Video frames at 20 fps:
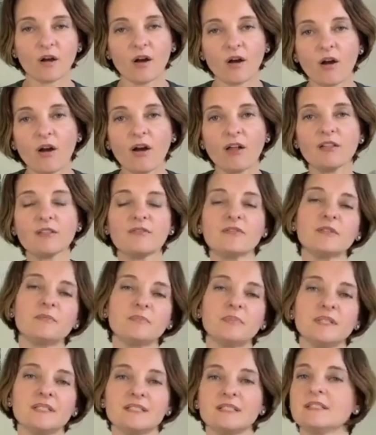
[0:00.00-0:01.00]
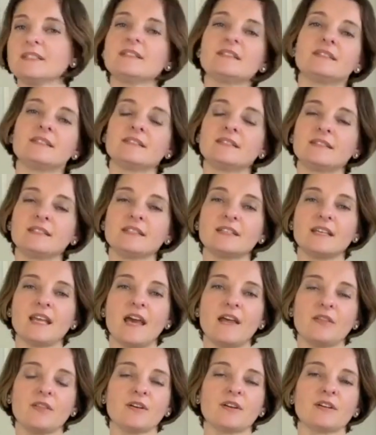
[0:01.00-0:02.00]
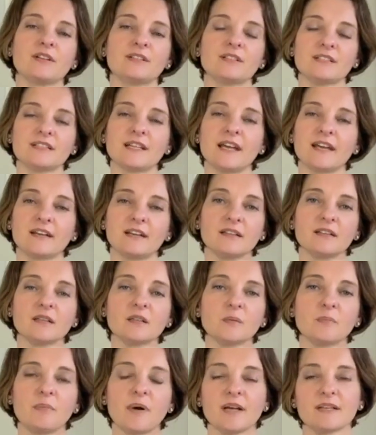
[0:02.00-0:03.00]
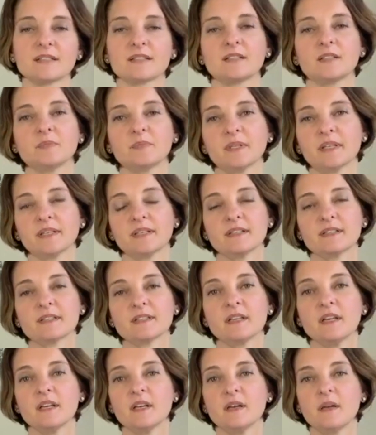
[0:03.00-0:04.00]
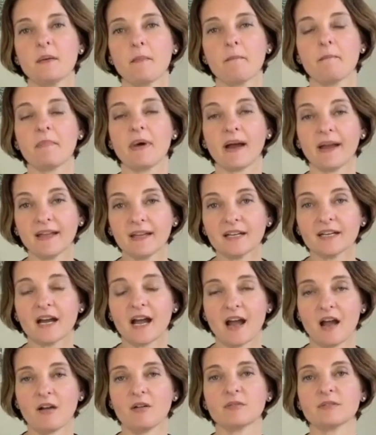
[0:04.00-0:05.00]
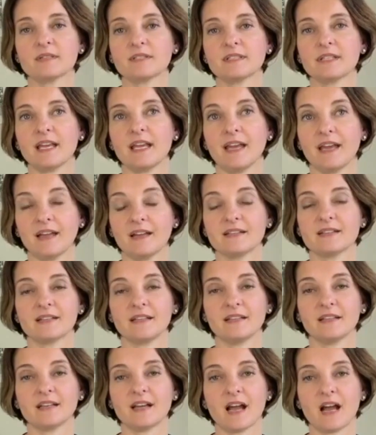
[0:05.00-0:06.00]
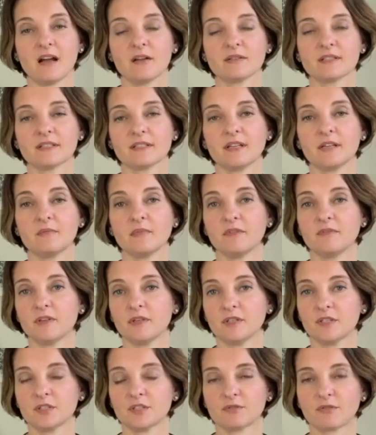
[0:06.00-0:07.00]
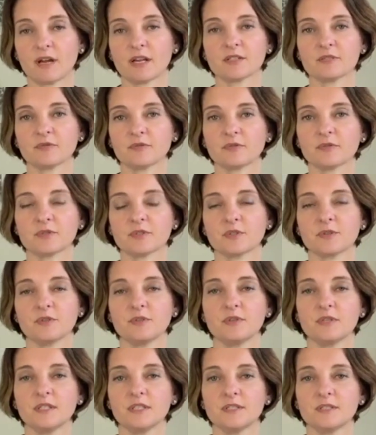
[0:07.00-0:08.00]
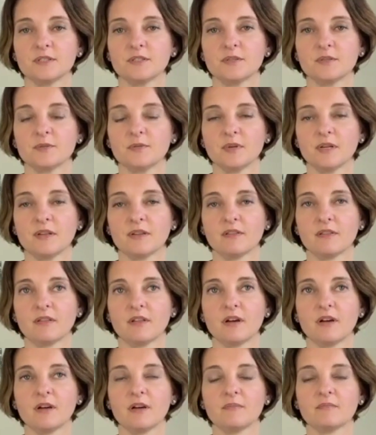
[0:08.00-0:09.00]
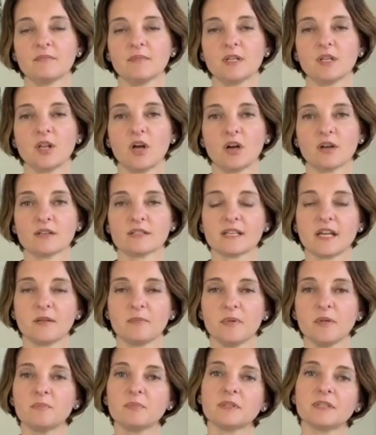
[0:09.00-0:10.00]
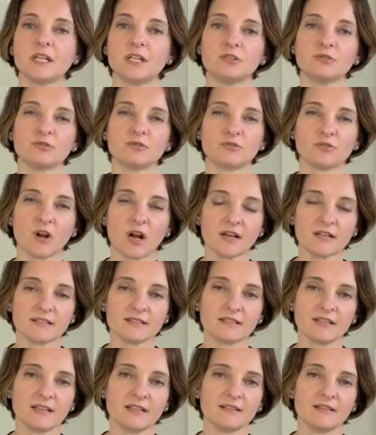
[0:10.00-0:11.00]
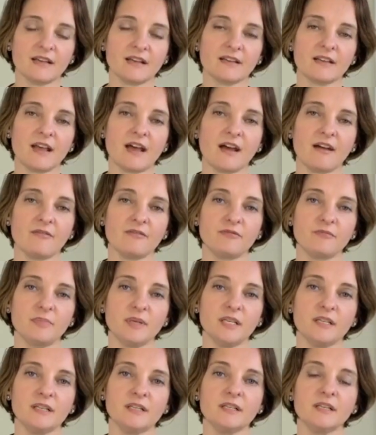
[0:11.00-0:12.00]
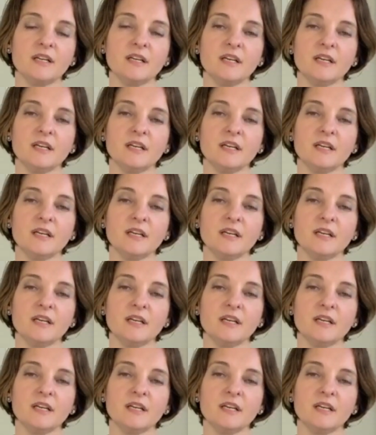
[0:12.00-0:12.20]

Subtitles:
all of the pieces together, just like a little puzzle, because buying a house and selling a house can be very stressful, so you need to do it alongside people that you trust and that have been